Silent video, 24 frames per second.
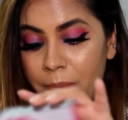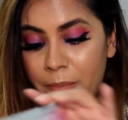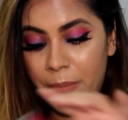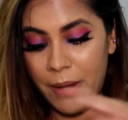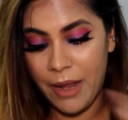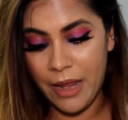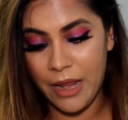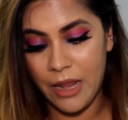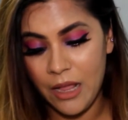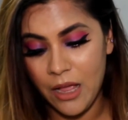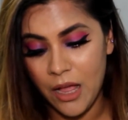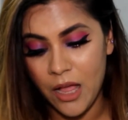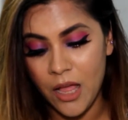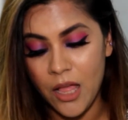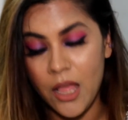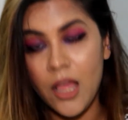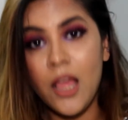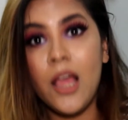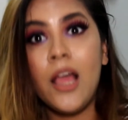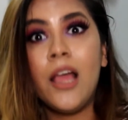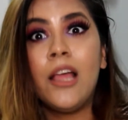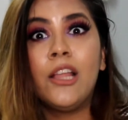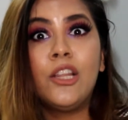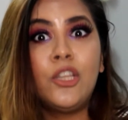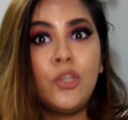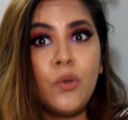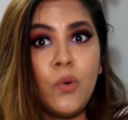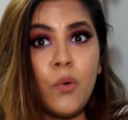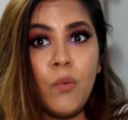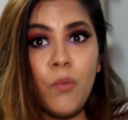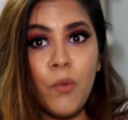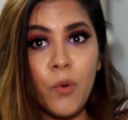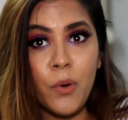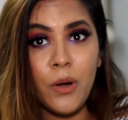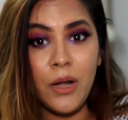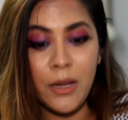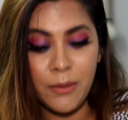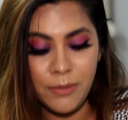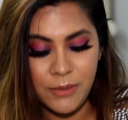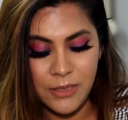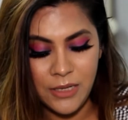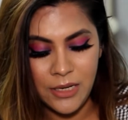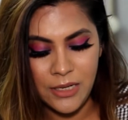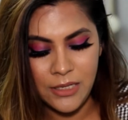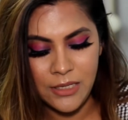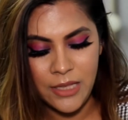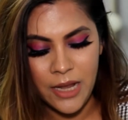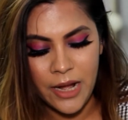pink. 2 more
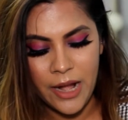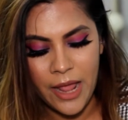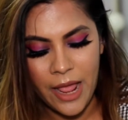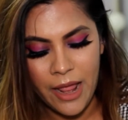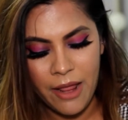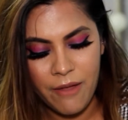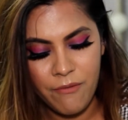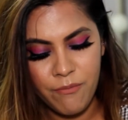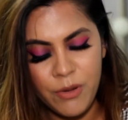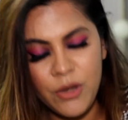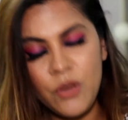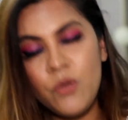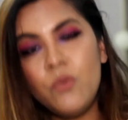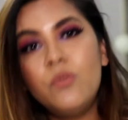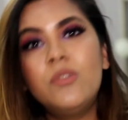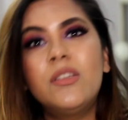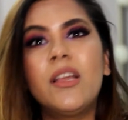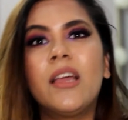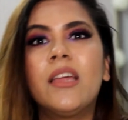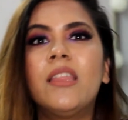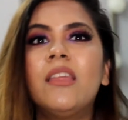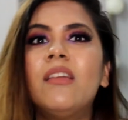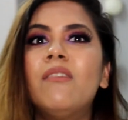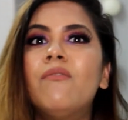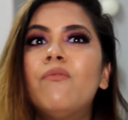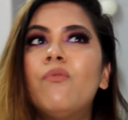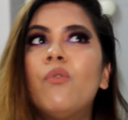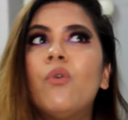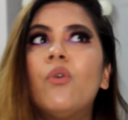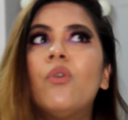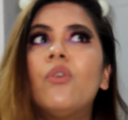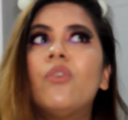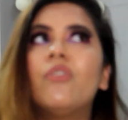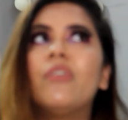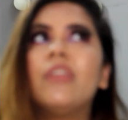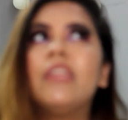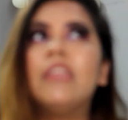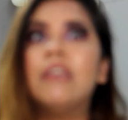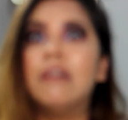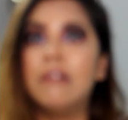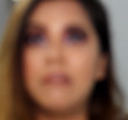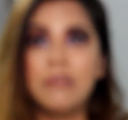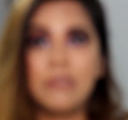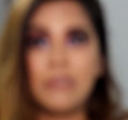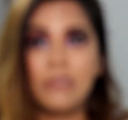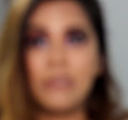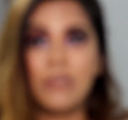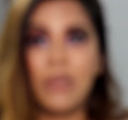lipsticks that I have been using, I think, for
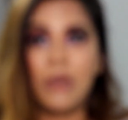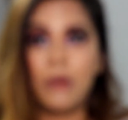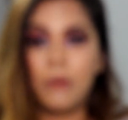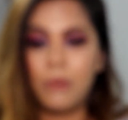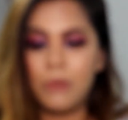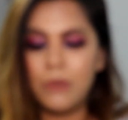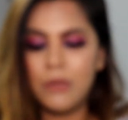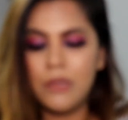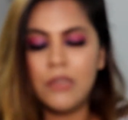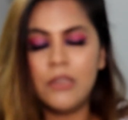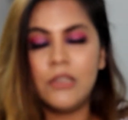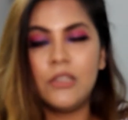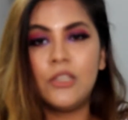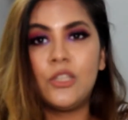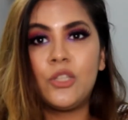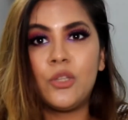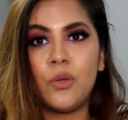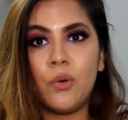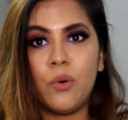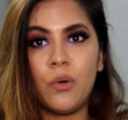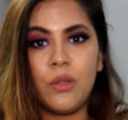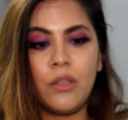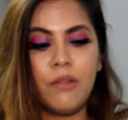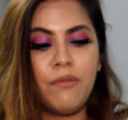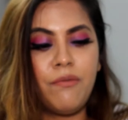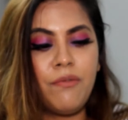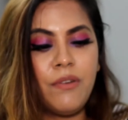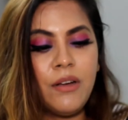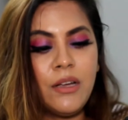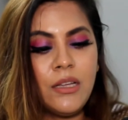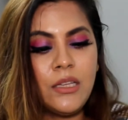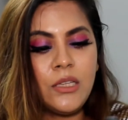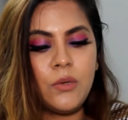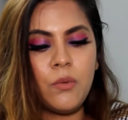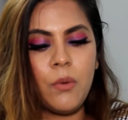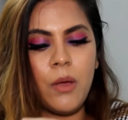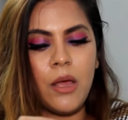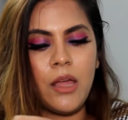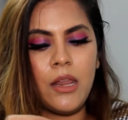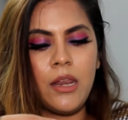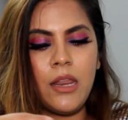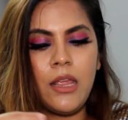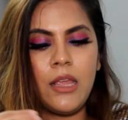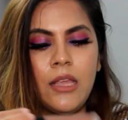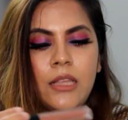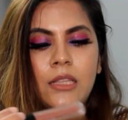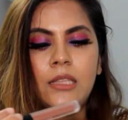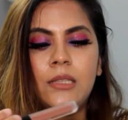years now. So the first one
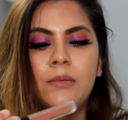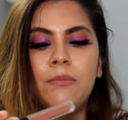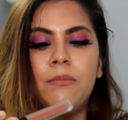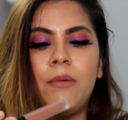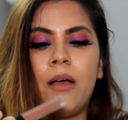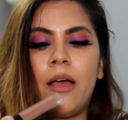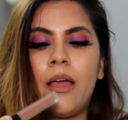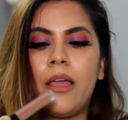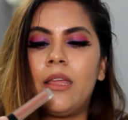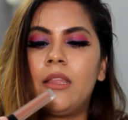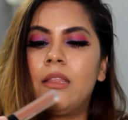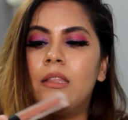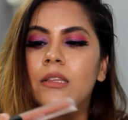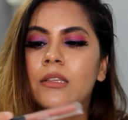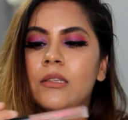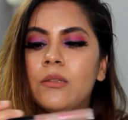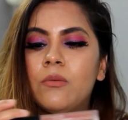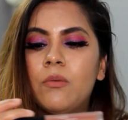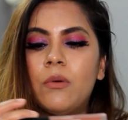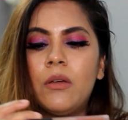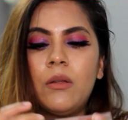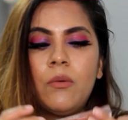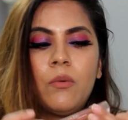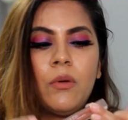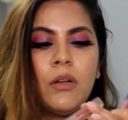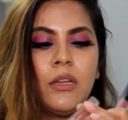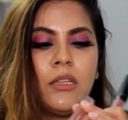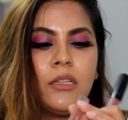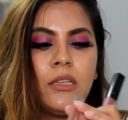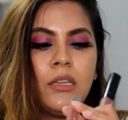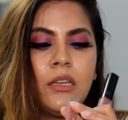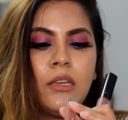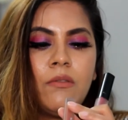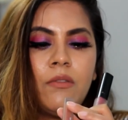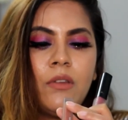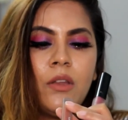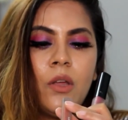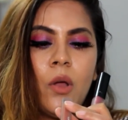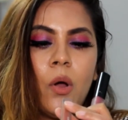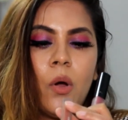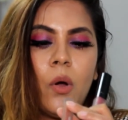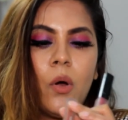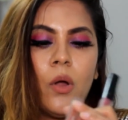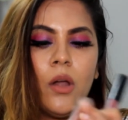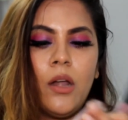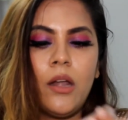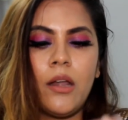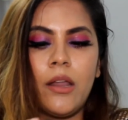is this one, what is it even
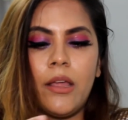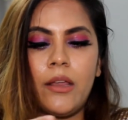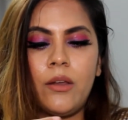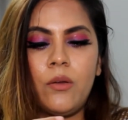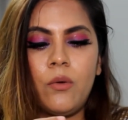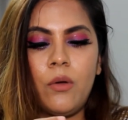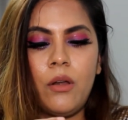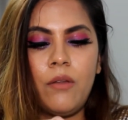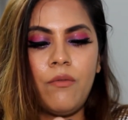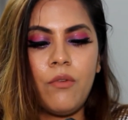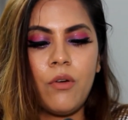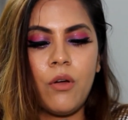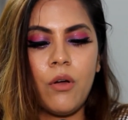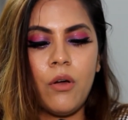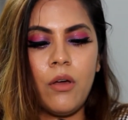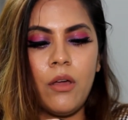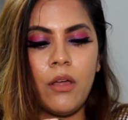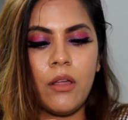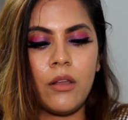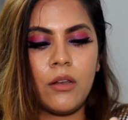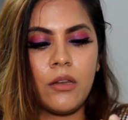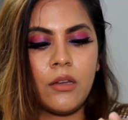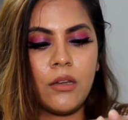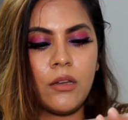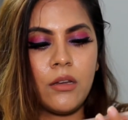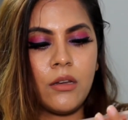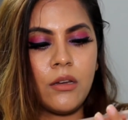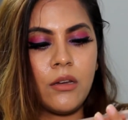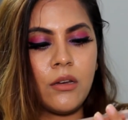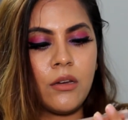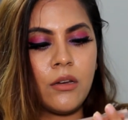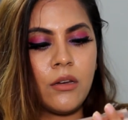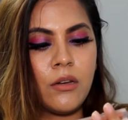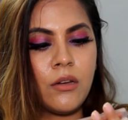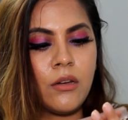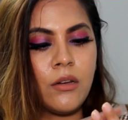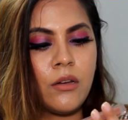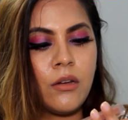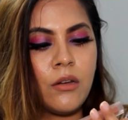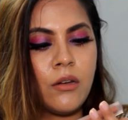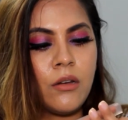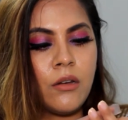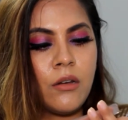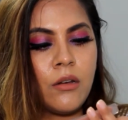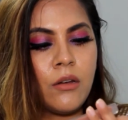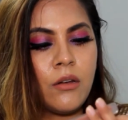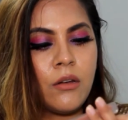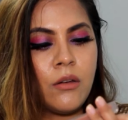called? I totally forgot.
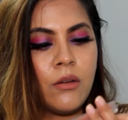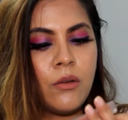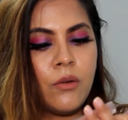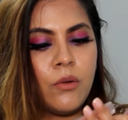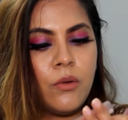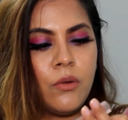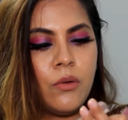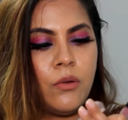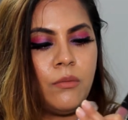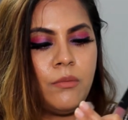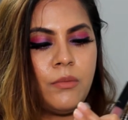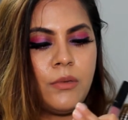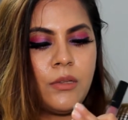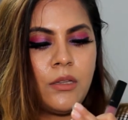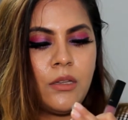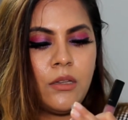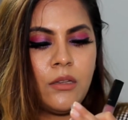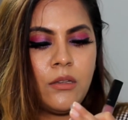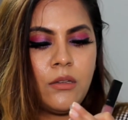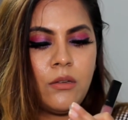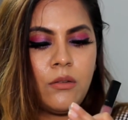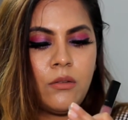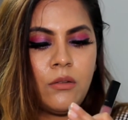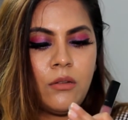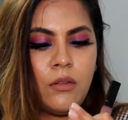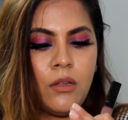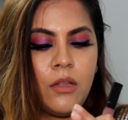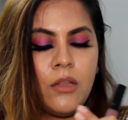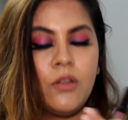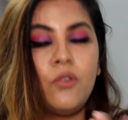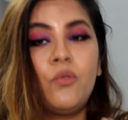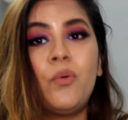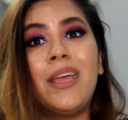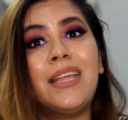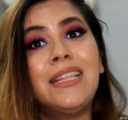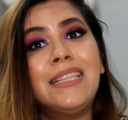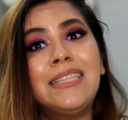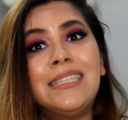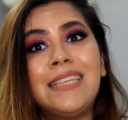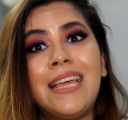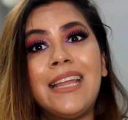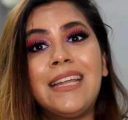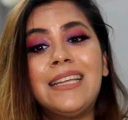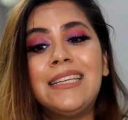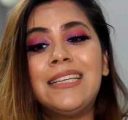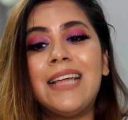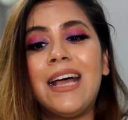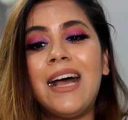Oops, there's no
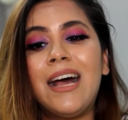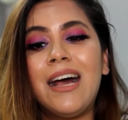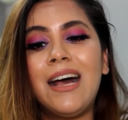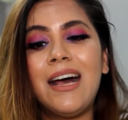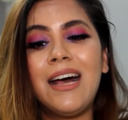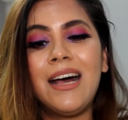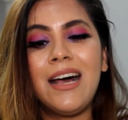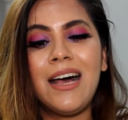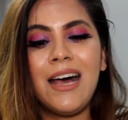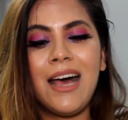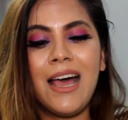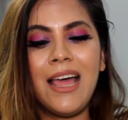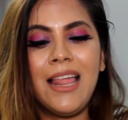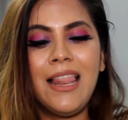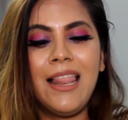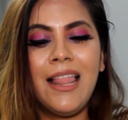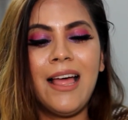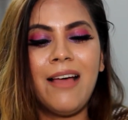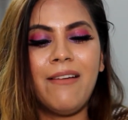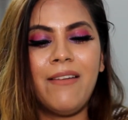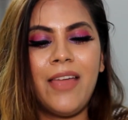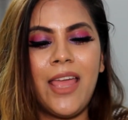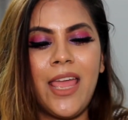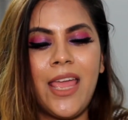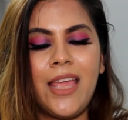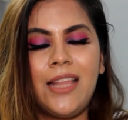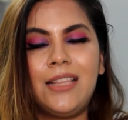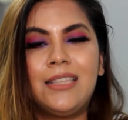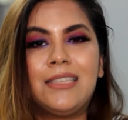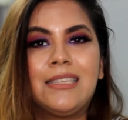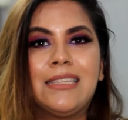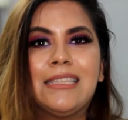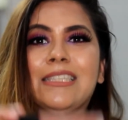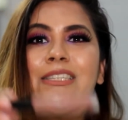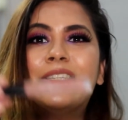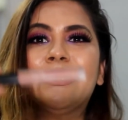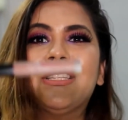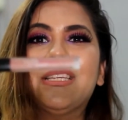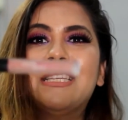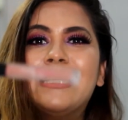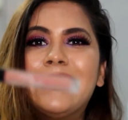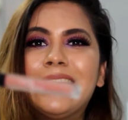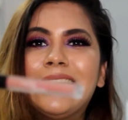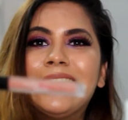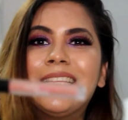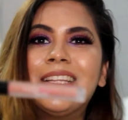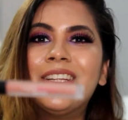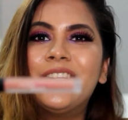Trendsetter. I love it. So this
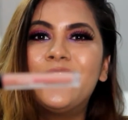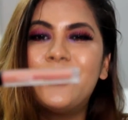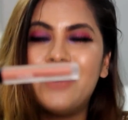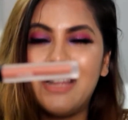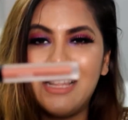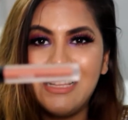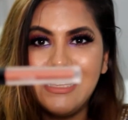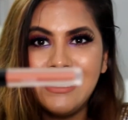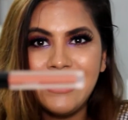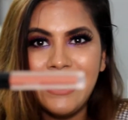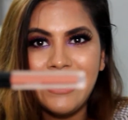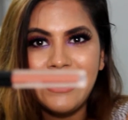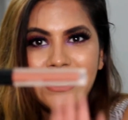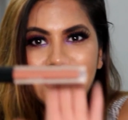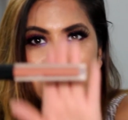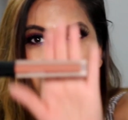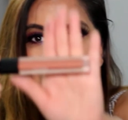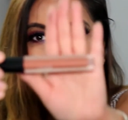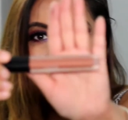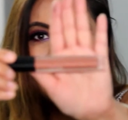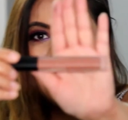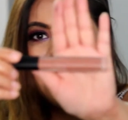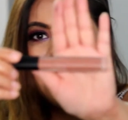is the Trendsetter.